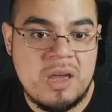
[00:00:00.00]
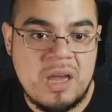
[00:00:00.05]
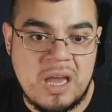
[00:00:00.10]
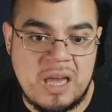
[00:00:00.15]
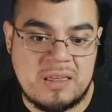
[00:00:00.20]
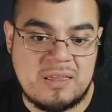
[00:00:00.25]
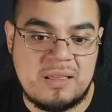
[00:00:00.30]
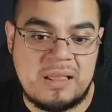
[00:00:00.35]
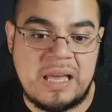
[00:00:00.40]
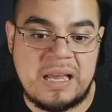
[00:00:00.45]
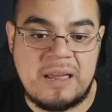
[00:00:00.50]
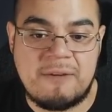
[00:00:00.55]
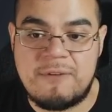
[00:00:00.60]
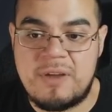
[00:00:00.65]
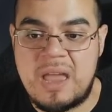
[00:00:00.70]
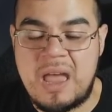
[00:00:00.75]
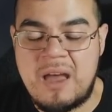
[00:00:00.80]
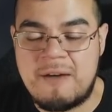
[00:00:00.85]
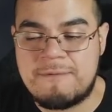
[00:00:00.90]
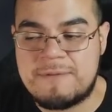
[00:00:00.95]
It's like if you
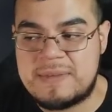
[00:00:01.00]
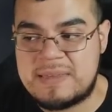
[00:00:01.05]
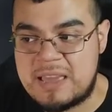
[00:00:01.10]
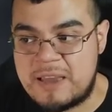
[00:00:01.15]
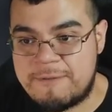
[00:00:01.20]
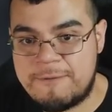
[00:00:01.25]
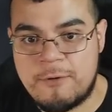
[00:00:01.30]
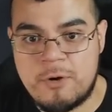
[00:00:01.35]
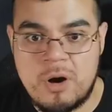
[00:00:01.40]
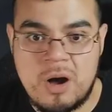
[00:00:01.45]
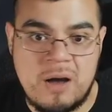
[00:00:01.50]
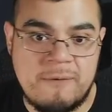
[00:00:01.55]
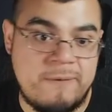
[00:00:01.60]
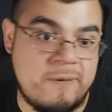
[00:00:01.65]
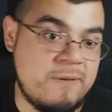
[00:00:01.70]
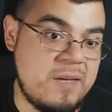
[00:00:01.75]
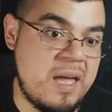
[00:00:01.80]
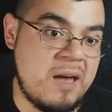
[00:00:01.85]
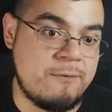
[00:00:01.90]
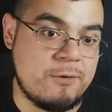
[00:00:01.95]
have Sephiroth,
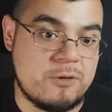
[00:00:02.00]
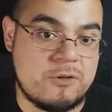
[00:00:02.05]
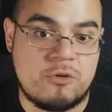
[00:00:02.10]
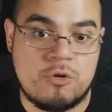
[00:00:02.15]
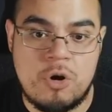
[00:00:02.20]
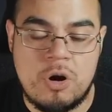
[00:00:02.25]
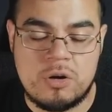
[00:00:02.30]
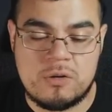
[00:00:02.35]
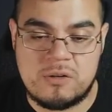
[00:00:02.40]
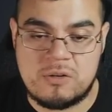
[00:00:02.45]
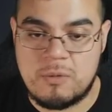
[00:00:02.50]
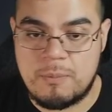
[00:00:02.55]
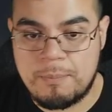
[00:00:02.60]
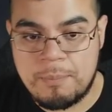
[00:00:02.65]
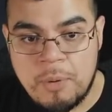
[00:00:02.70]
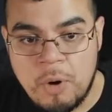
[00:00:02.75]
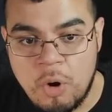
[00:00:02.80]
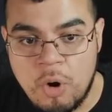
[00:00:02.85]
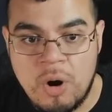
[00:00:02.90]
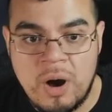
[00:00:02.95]
if you have a strong
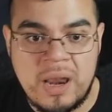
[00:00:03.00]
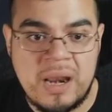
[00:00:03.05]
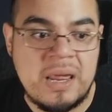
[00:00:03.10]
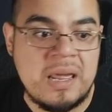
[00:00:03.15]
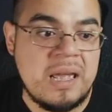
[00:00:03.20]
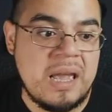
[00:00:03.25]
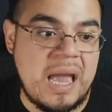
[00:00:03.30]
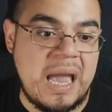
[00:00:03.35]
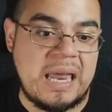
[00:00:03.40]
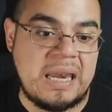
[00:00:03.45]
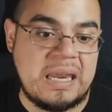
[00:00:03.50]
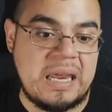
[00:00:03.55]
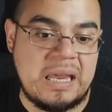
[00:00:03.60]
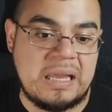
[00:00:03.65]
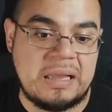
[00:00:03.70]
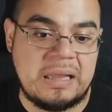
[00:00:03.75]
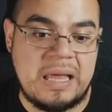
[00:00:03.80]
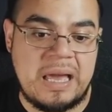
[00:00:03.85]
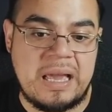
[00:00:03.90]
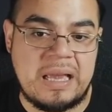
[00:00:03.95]
support, and
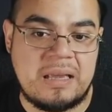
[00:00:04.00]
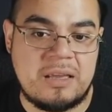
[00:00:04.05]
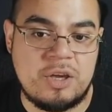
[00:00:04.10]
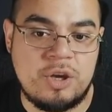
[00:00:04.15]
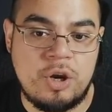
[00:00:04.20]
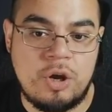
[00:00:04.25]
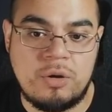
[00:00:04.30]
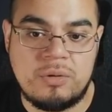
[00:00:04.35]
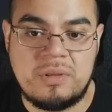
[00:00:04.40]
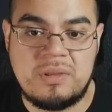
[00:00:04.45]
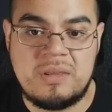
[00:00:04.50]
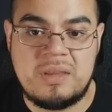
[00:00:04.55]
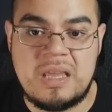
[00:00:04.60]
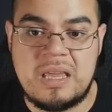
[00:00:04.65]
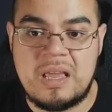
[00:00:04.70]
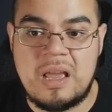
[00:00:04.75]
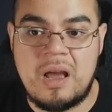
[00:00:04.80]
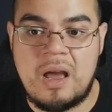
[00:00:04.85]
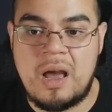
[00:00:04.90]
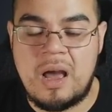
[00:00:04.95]
then like, you know,
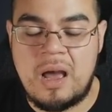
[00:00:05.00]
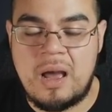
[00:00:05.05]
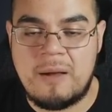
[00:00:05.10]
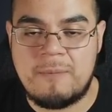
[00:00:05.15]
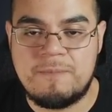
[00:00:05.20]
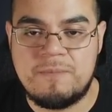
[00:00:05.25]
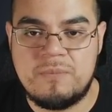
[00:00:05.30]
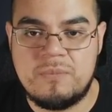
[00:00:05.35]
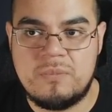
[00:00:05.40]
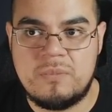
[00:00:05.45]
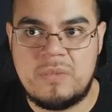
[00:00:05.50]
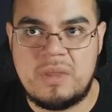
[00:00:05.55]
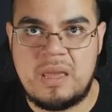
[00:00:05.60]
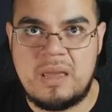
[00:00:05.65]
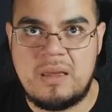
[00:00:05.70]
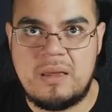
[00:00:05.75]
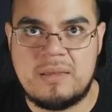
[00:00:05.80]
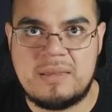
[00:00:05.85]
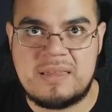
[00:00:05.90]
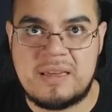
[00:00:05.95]
the
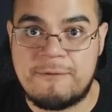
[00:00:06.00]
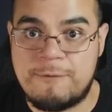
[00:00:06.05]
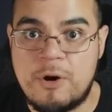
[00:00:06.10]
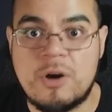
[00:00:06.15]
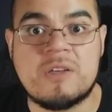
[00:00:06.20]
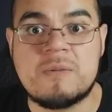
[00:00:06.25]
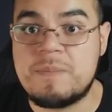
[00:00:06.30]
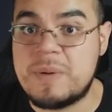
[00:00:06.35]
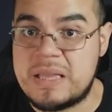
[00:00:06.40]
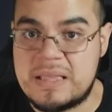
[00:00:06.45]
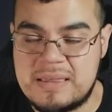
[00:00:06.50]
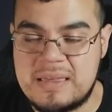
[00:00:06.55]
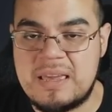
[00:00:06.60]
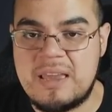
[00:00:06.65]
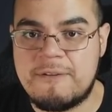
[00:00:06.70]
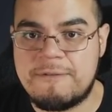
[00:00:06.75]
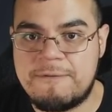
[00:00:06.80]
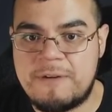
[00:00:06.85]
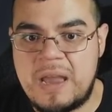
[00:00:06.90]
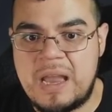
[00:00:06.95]
Sephiroth's BT
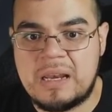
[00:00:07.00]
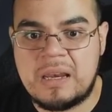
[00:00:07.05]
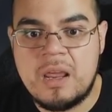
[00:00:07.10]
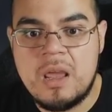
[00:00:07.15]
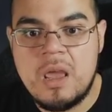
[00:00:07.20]
effect